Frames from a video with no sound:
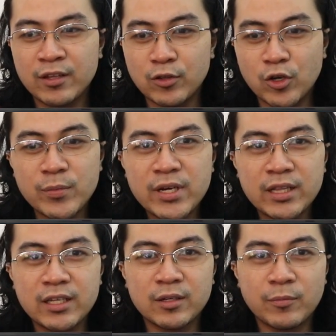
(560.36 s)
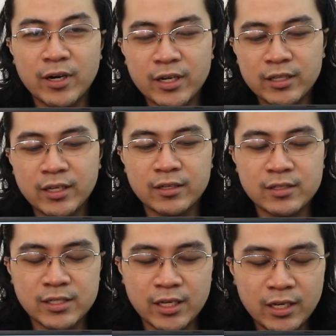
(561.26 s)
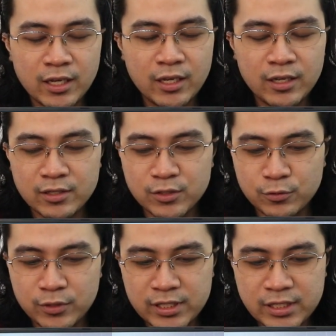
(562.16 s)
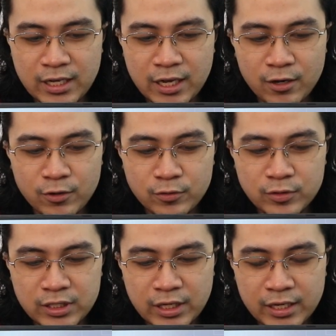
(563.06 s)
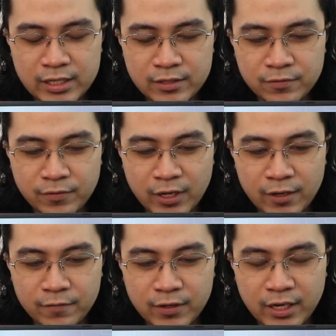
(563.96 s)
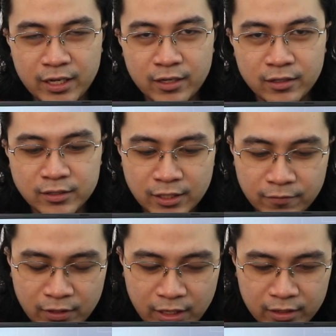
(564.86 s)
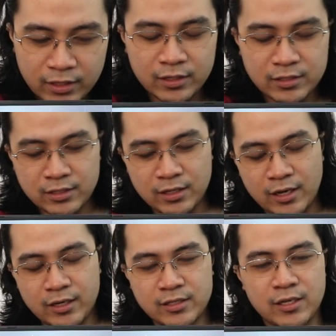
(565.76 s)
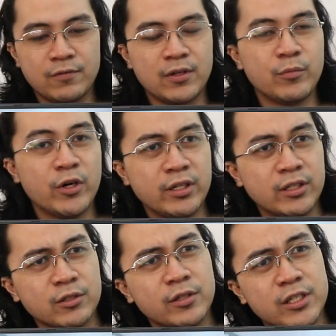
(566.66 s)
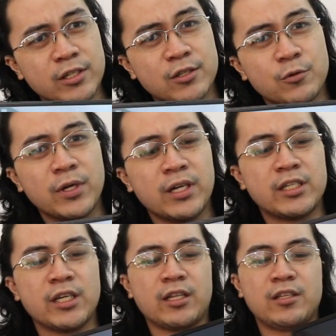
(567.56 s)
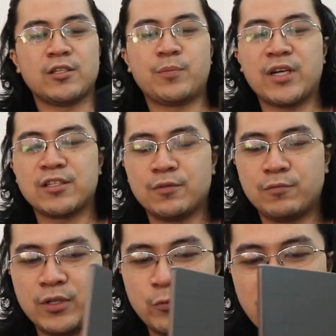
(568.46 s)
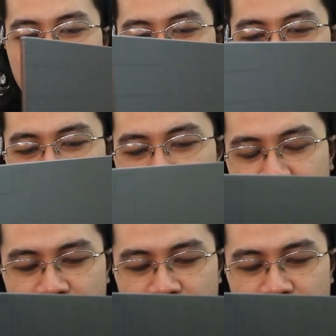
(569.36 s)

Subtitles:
dominating the market, I can say. So let's see how the i5 and i7, I think this is an i7 model. So let's just quickly check the specs of what we have here.